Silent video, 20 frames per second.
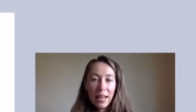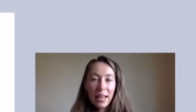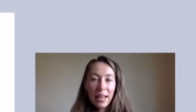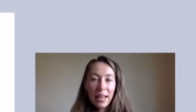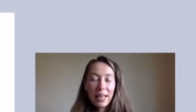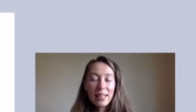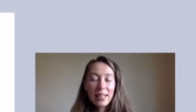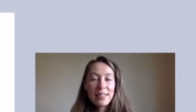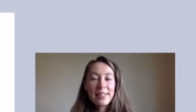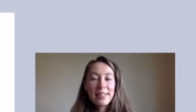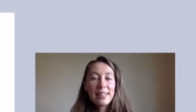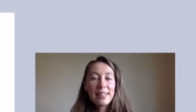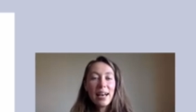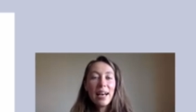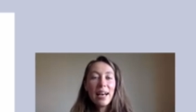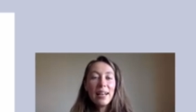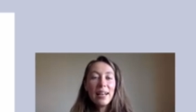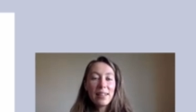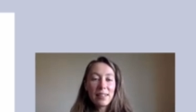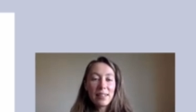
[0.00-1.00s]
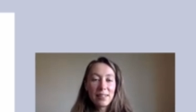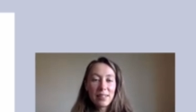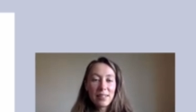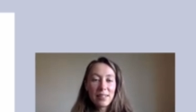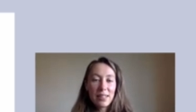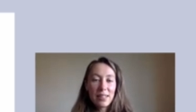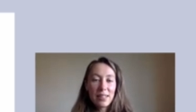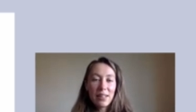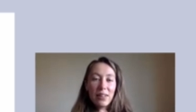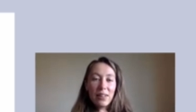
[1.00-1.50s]
And
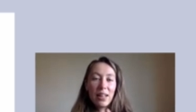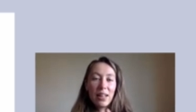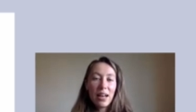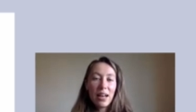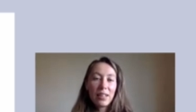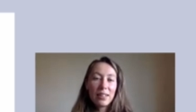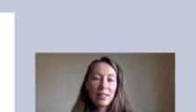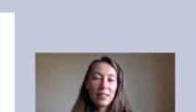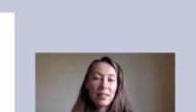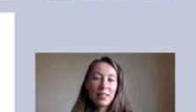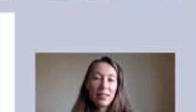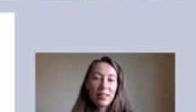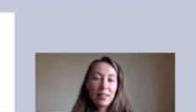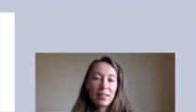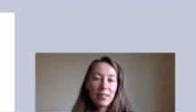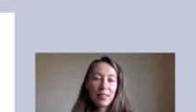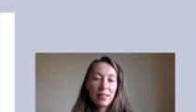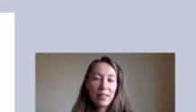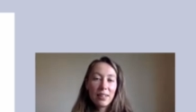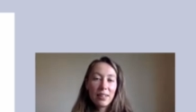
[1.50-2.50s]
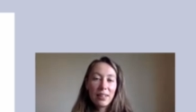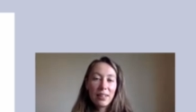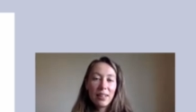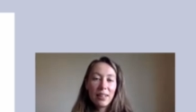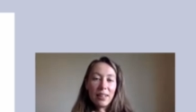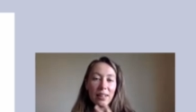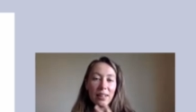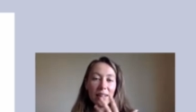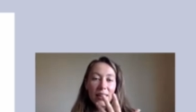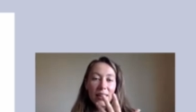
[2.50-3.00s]
silence in that
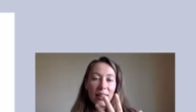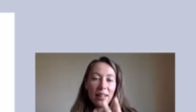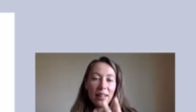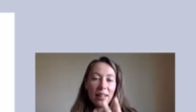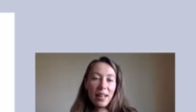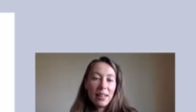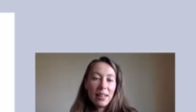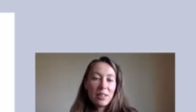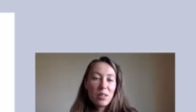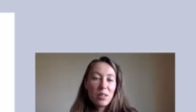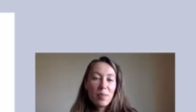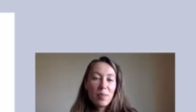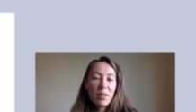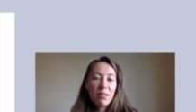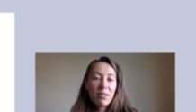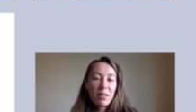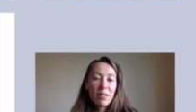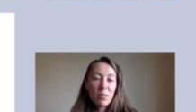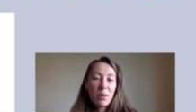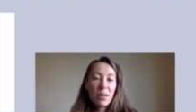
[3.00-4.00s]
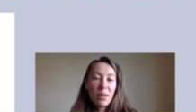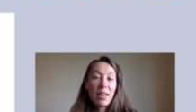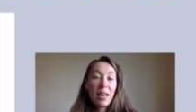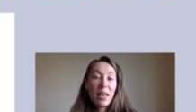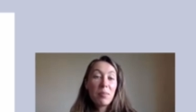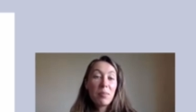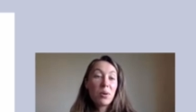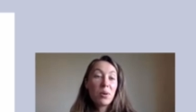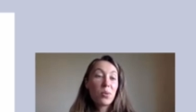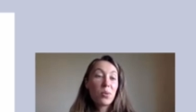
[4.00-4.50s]
in, in that experience
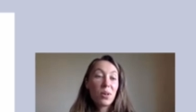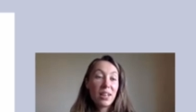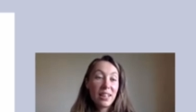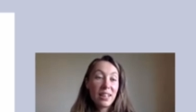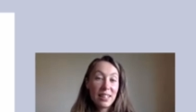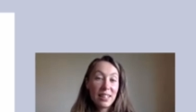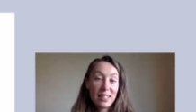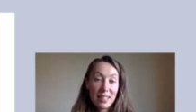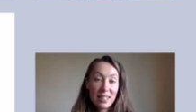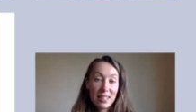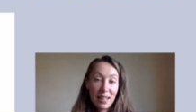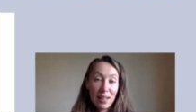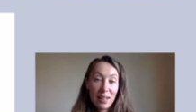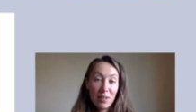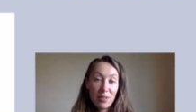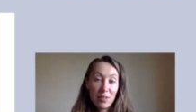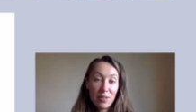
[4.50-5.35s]
became a word itself.